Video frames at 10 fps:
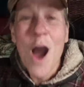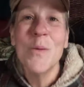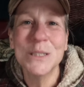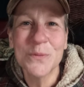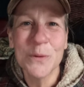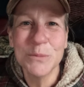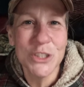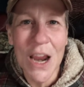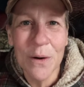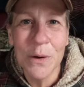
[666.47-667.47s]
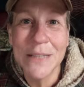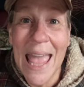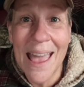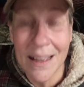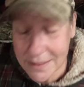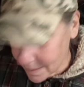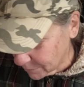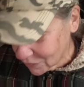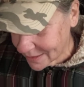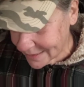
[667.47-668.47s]
oh, it's from Gerald S.
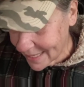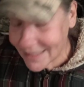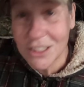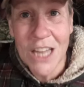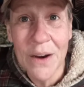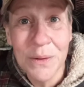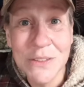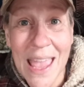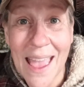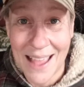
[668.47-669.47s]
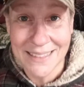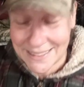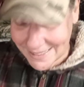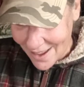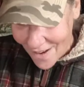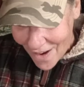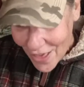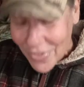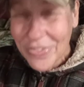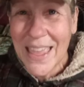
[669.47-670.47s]
I'm just going to say Gerald S.
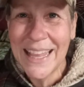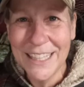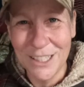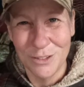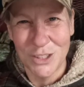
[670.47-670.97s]
Thank you,